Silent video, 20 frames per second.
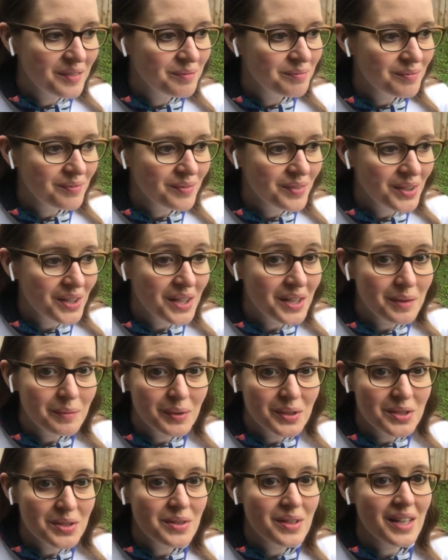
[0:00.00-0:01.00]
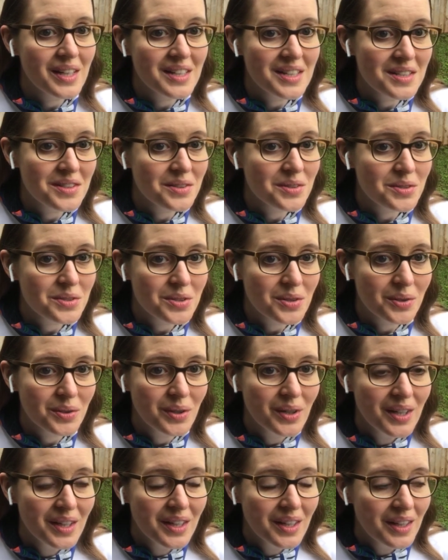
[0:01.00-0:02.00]
we're not able to do that either. So
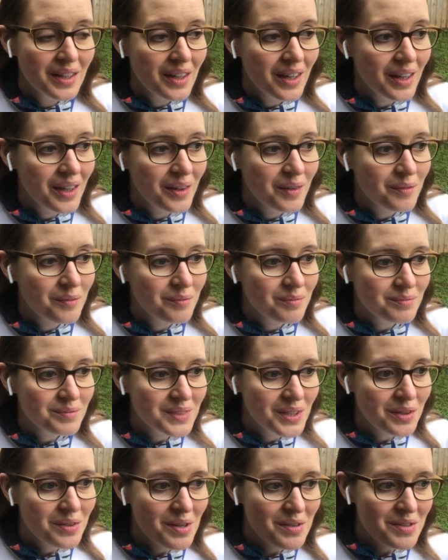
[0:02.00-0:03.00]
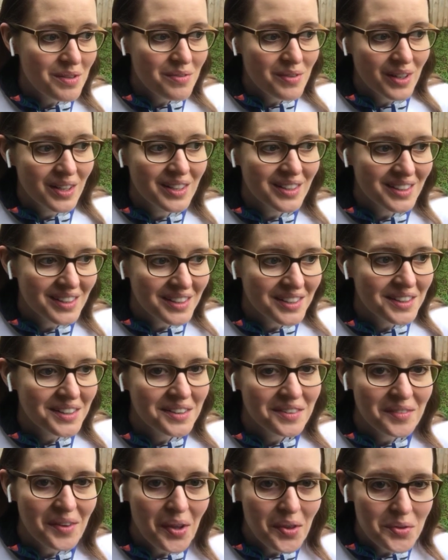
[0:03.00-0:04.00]
you know, we have to find like
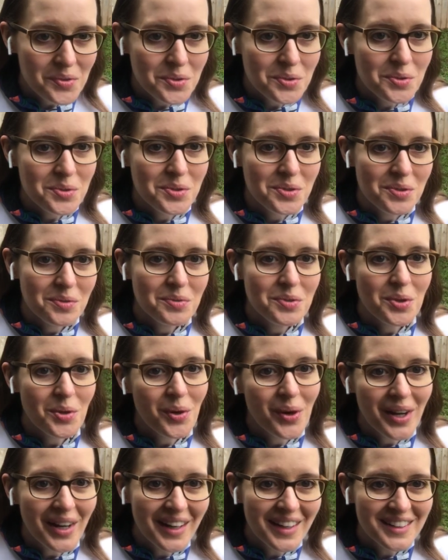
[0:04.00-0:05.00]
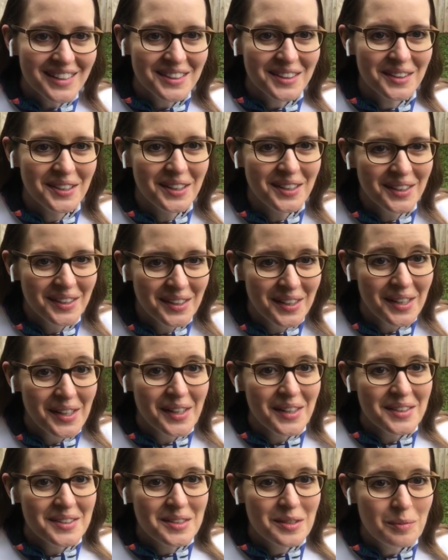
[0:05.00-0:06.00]
kind of other sources of joy
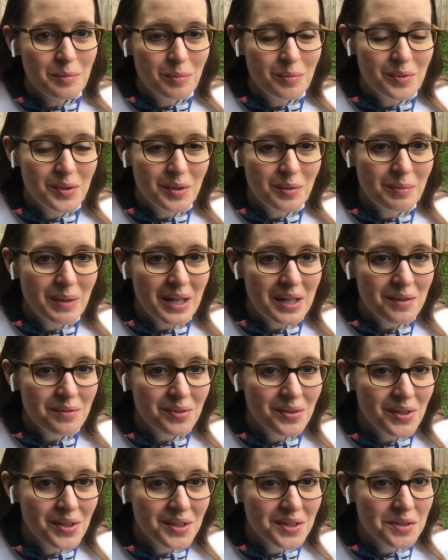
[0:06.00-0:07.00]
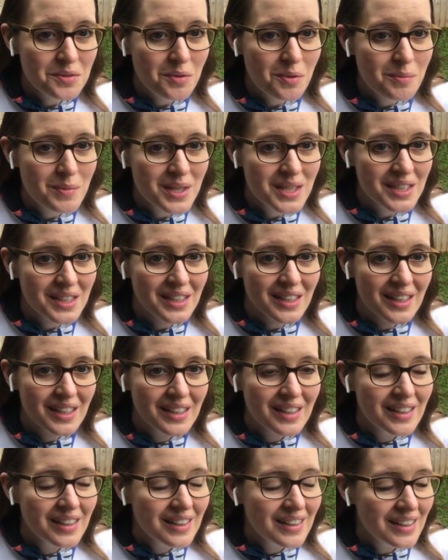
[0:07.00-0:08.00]
to make up for the things we're missing.
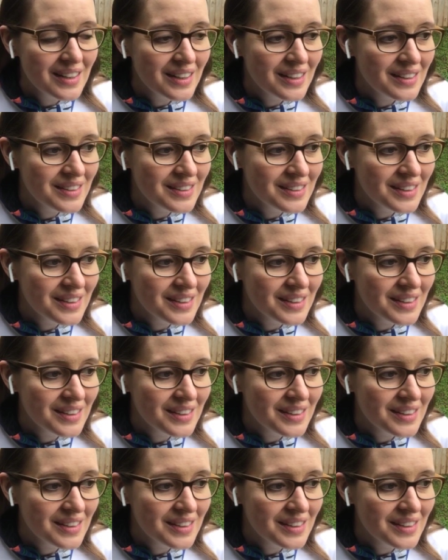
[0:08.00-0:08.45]
And